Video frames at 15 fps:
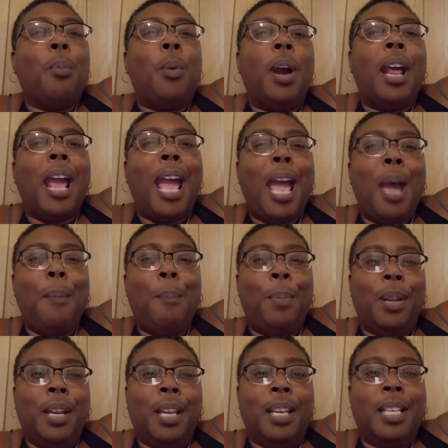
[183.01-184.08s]
What
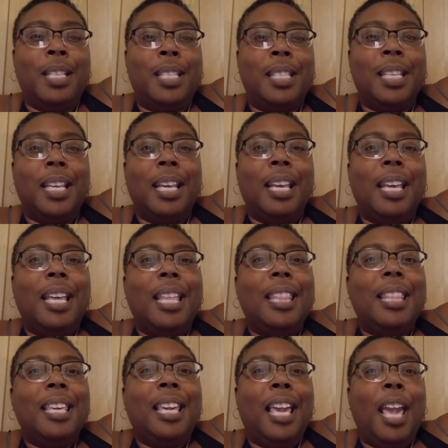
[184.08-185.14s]
happened is
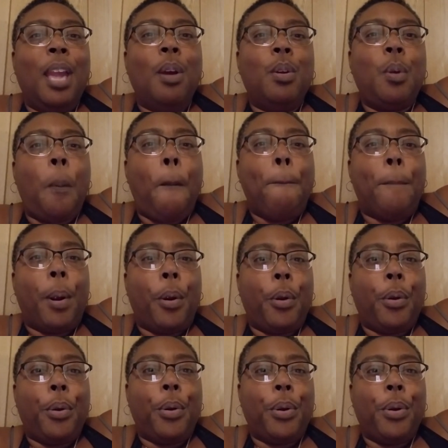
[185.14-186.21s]
the candle
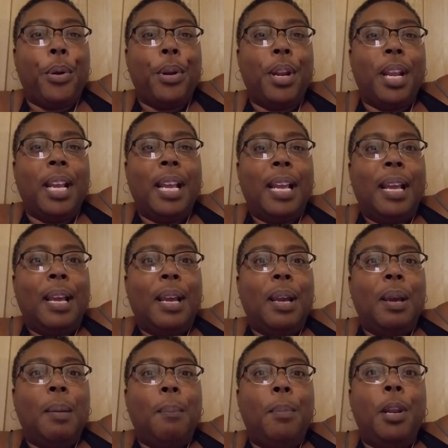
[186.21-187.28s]
burned,
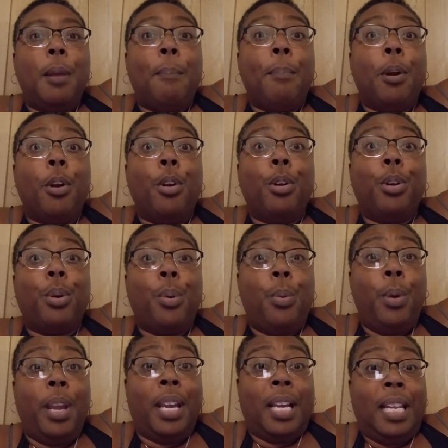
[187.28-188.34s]
but it burned
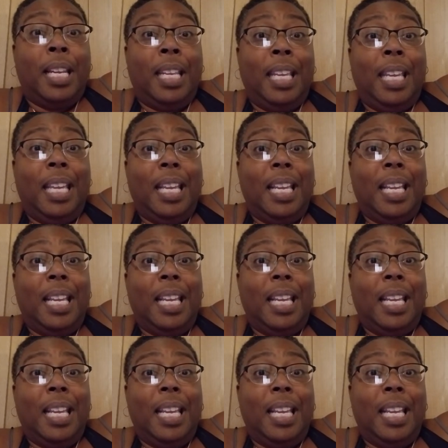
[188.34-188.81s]
quickly.